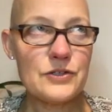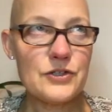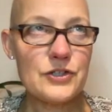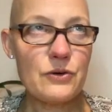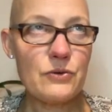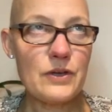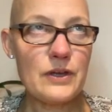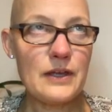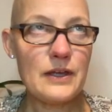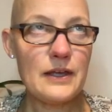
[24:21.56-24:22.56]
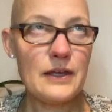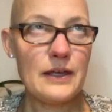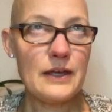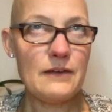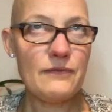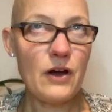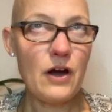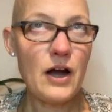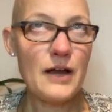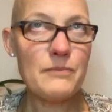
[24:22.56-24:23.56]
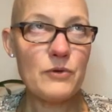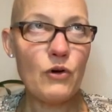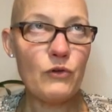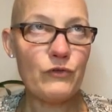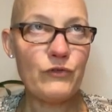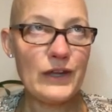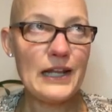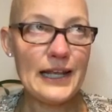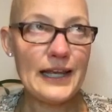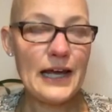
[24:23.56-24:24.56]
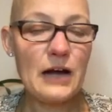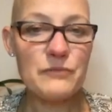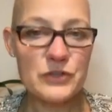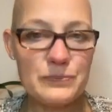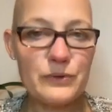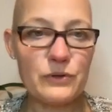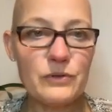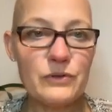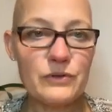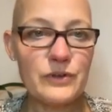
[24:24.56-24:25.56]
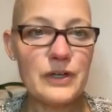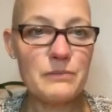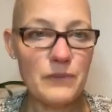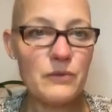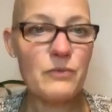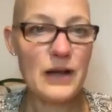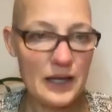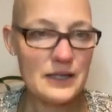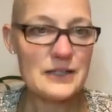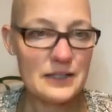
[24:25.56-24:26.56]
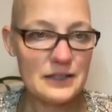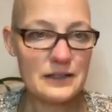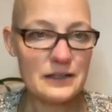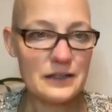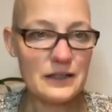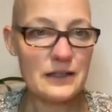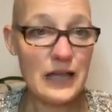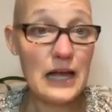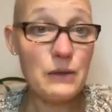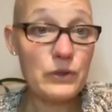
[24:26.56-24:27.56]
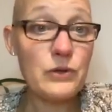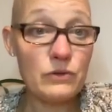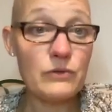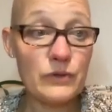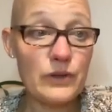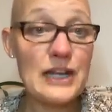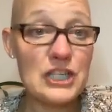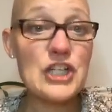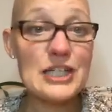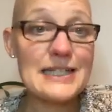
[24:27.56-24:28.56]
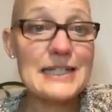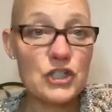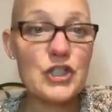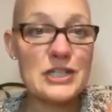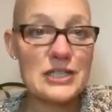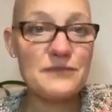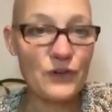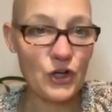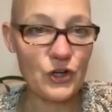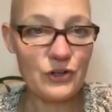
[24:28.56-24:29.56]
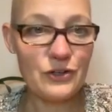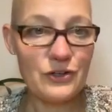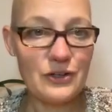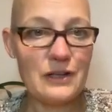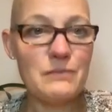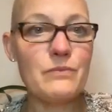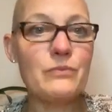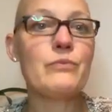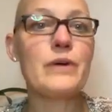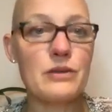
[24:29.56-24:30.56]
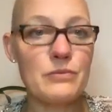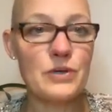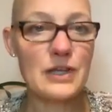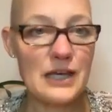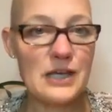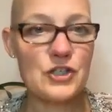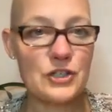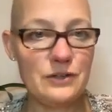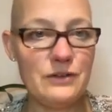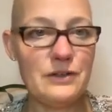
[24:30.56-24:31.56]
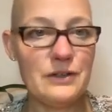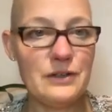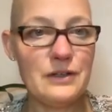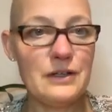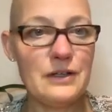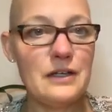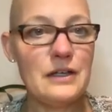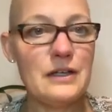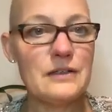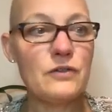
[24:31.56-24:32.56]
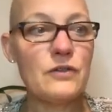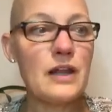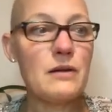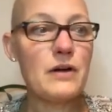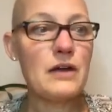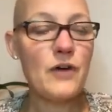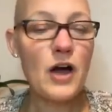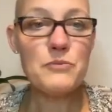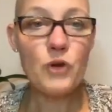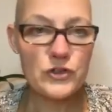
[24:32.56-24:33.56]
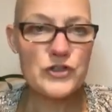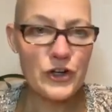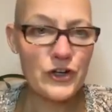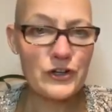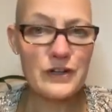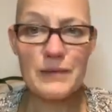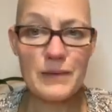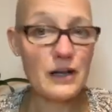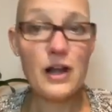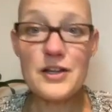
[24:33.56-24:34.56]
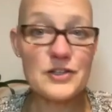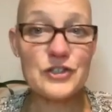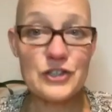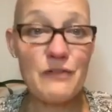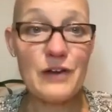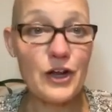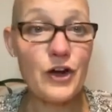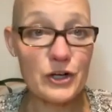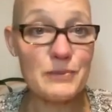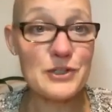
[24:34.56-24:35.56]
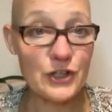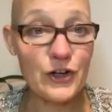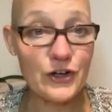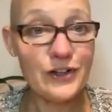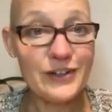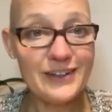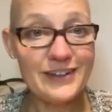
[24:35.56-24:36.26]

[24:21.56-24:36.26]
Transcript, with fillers: So if I'm not feeling comfortable in my rate, that will energetically transfer in my communication. So then, if I'm not certain, then the clients definitely aren't going to be certain.